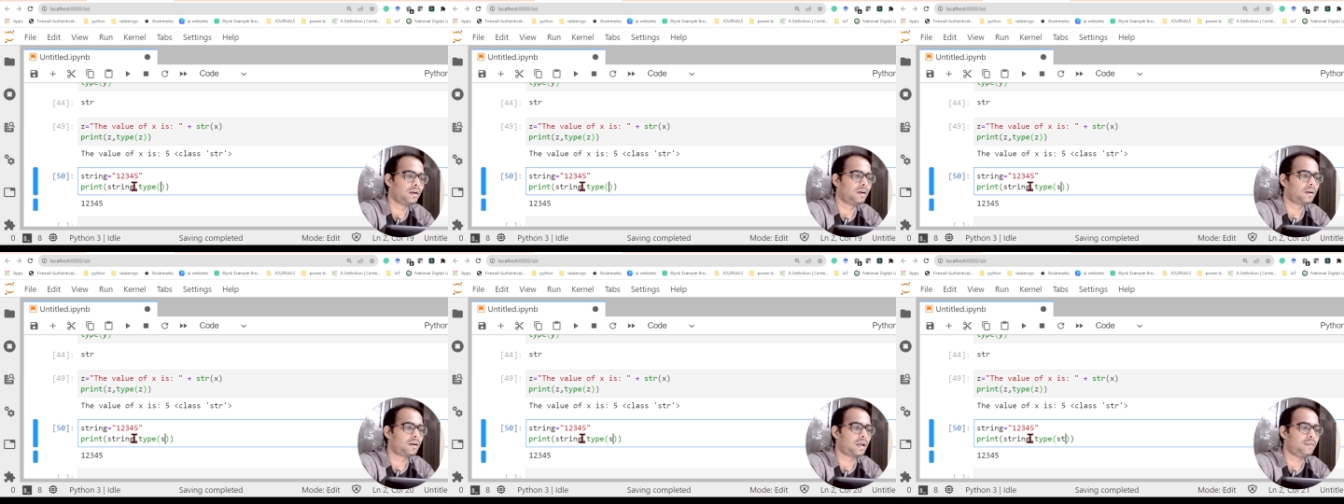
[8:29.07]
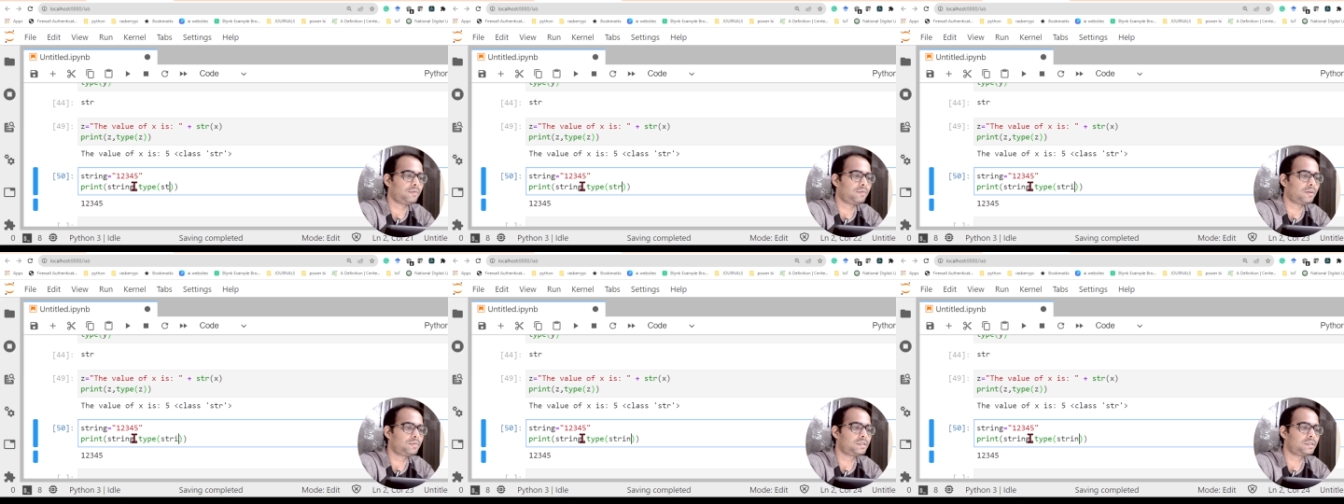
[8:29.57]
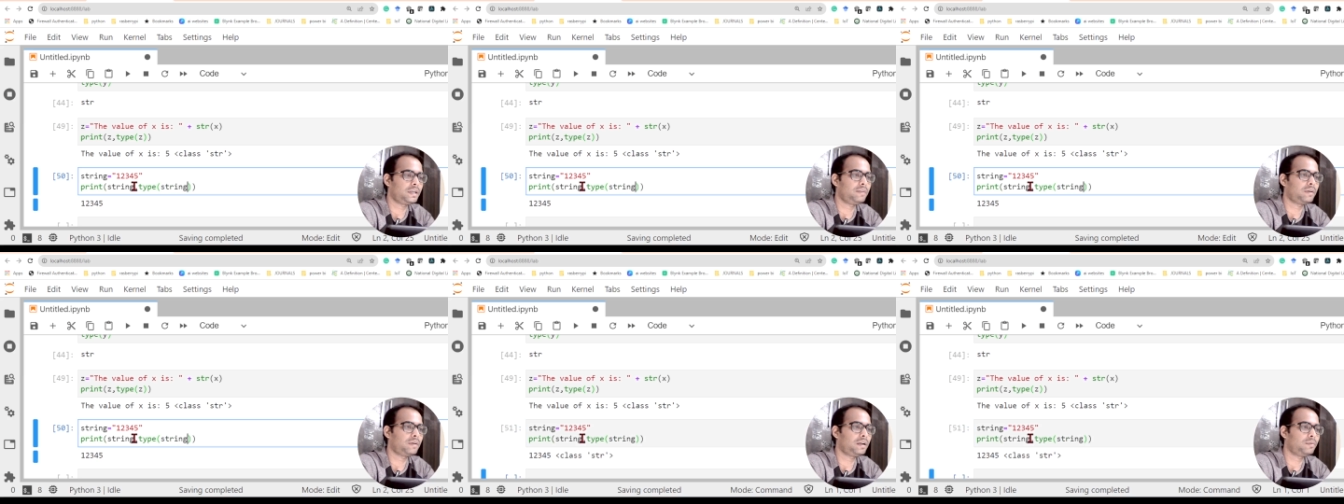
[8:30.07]
type of
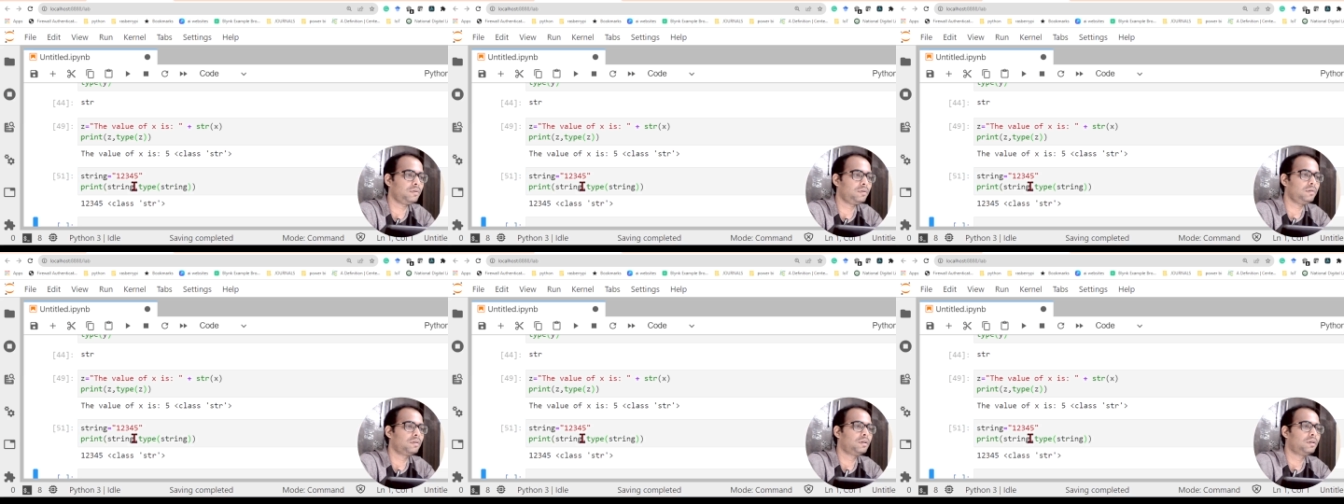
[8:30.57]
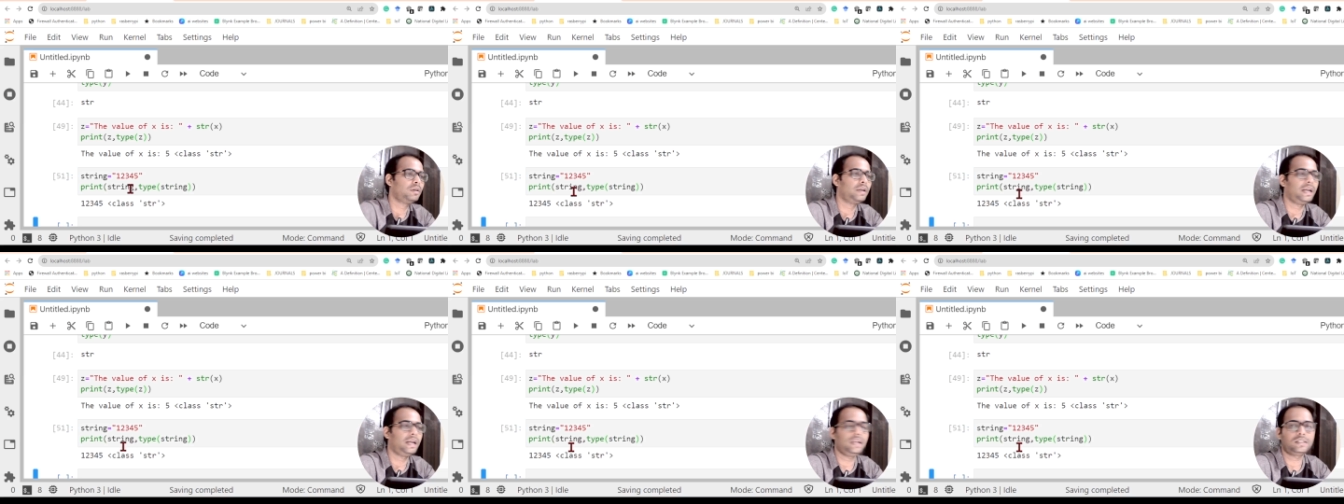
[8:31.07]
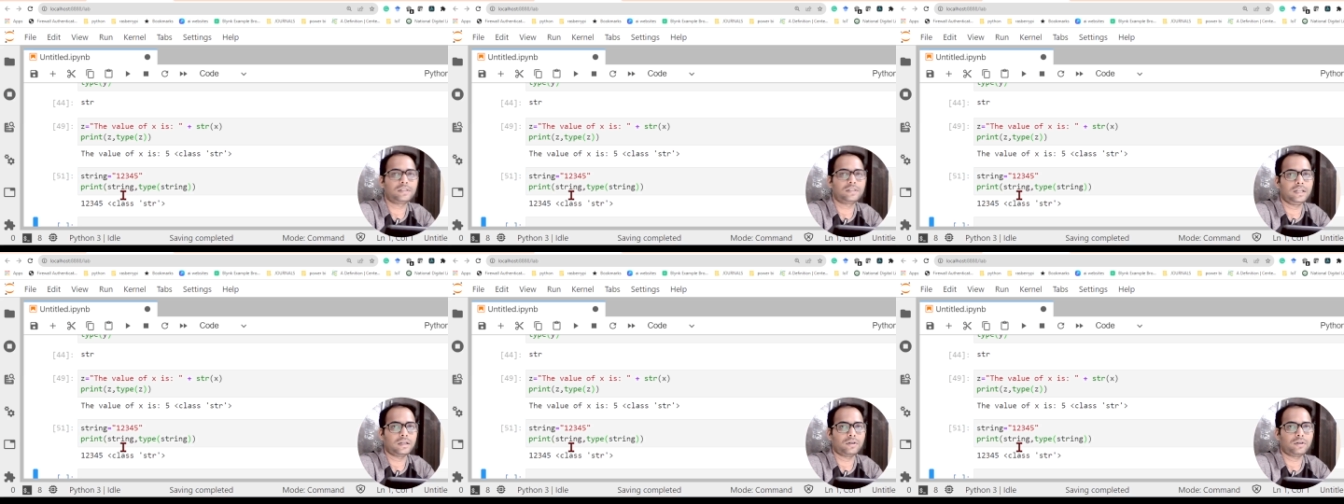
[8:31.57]
string variable, it is string.